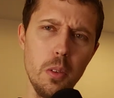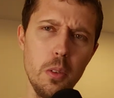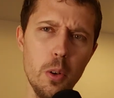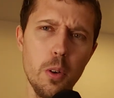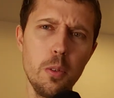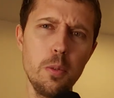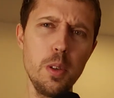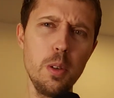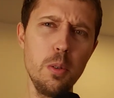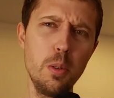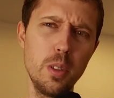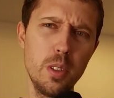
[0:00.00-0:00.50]

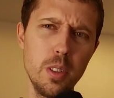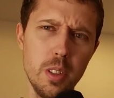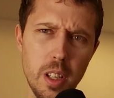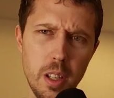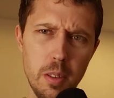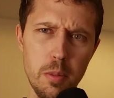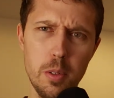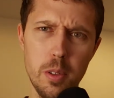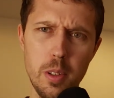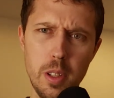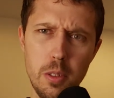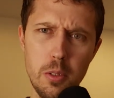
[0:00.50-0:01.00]
So if you were
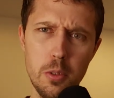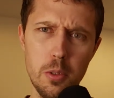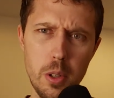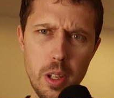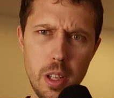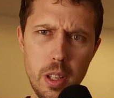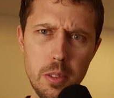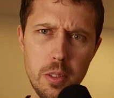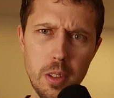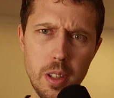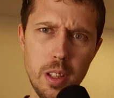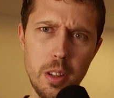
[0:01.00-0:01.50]
looking for these
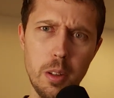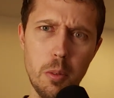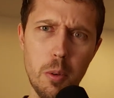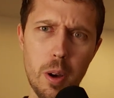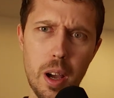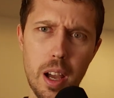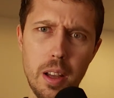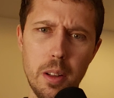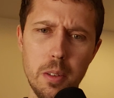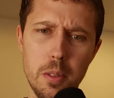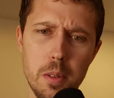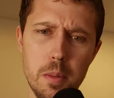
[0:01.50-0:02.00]
trees in the
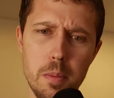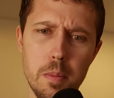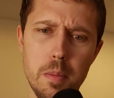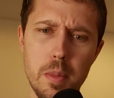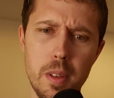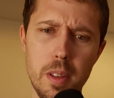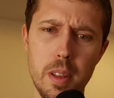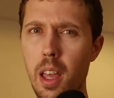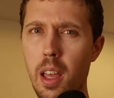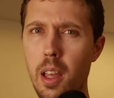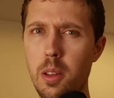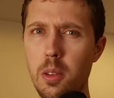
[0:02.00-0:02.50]
wild,
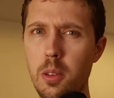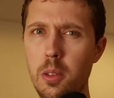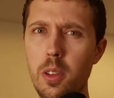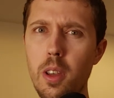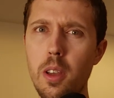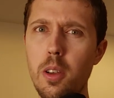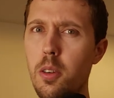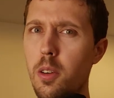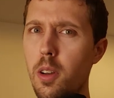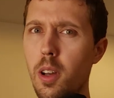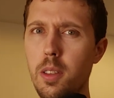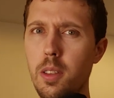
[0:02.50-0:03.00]
and
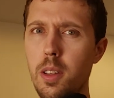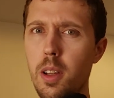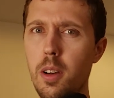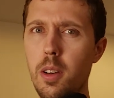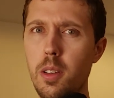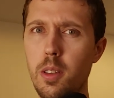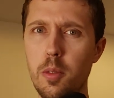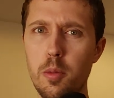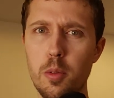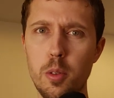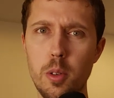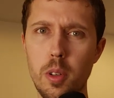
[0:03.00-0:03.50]
say you're not
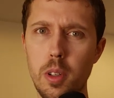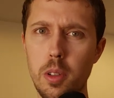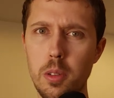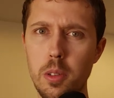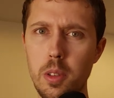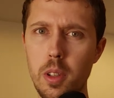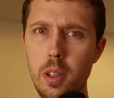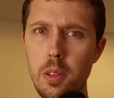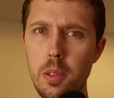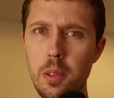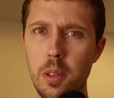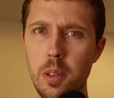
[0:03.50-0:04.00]
there in the fruiting
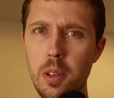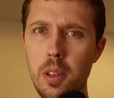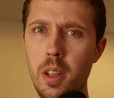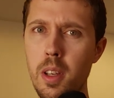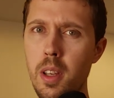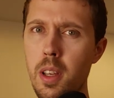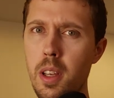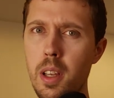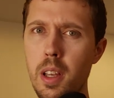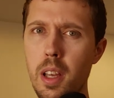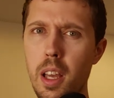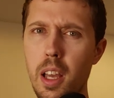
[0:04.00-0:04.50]
season,
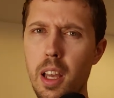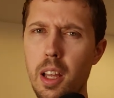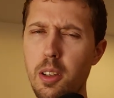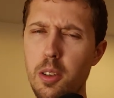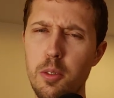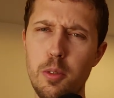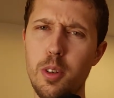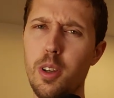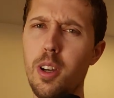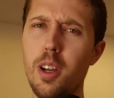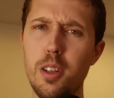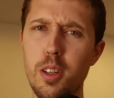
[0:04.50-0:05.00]
and
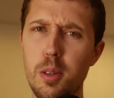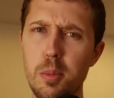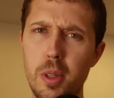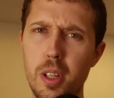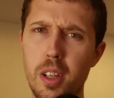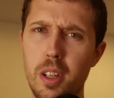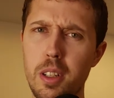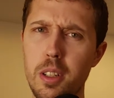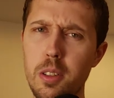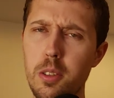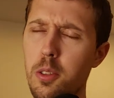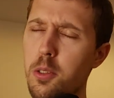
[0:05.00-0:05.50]
you forgot your
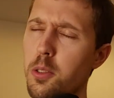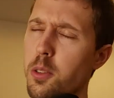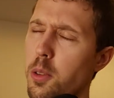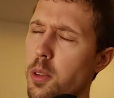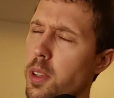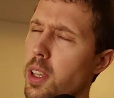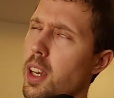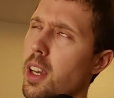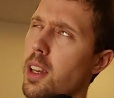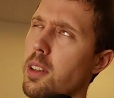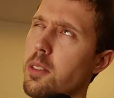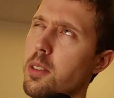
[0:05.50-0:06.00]
binoculars so
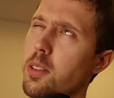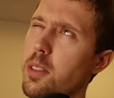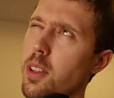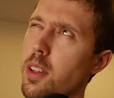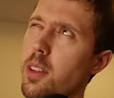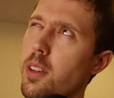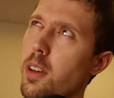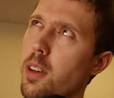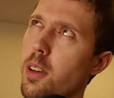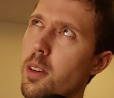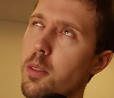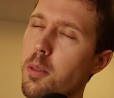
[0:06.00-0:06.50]
you can't
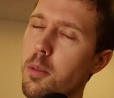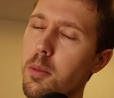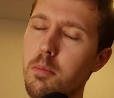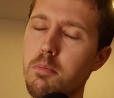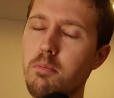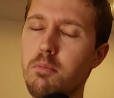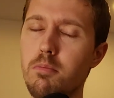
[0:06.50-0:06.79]
see their